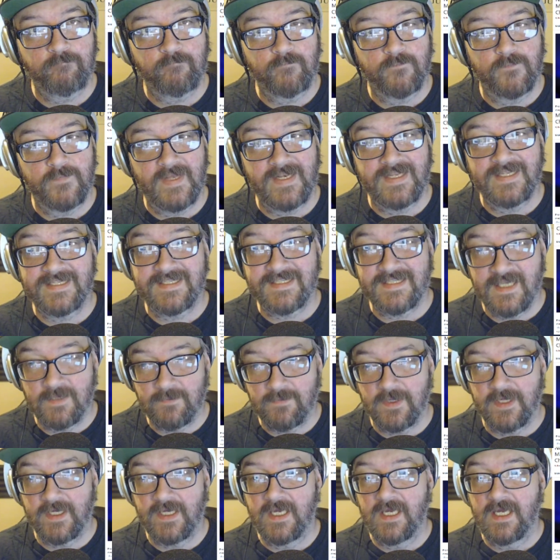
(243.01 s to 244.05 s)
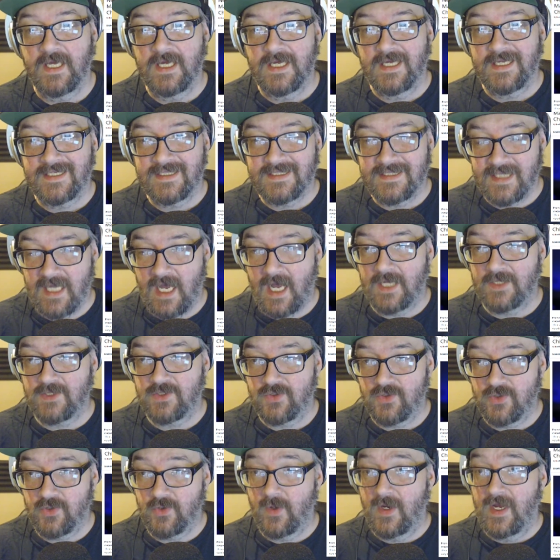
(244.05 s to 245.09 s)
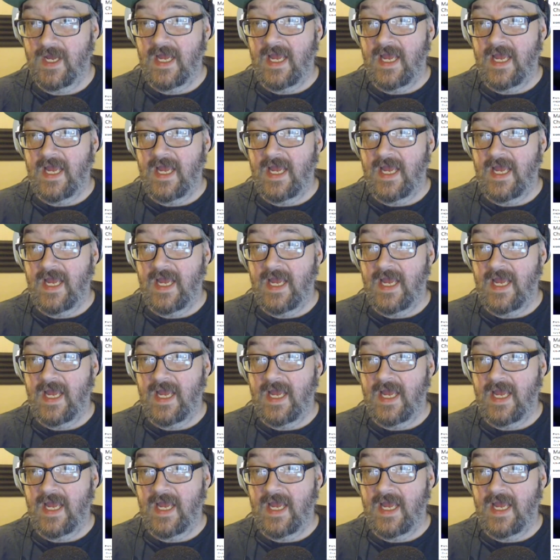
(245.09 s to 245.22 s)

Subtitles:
That is simply not true.